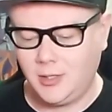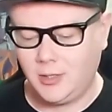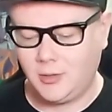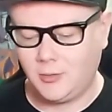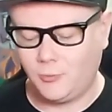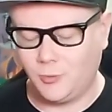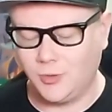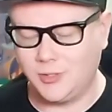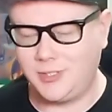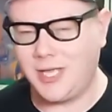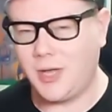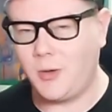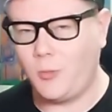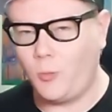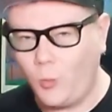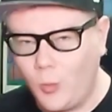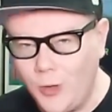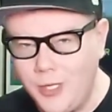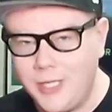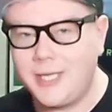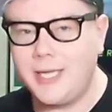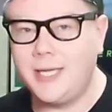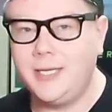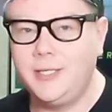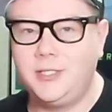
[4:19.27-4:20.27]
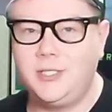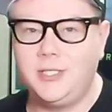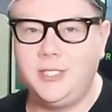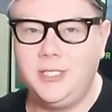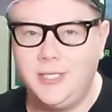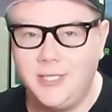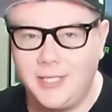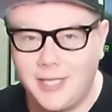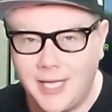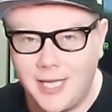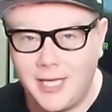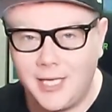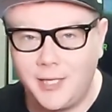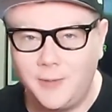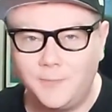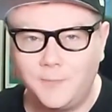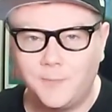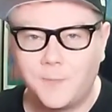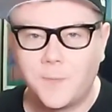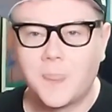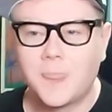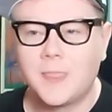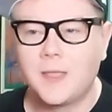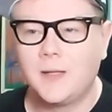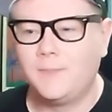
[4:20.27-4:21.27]
was that week 18 game
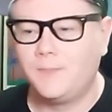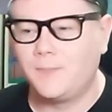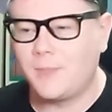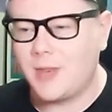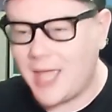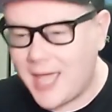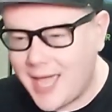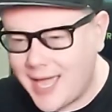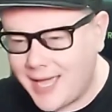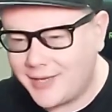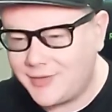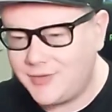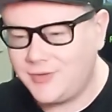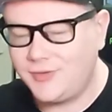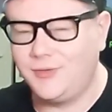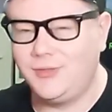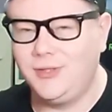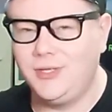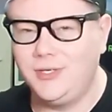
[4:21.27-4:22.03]
at the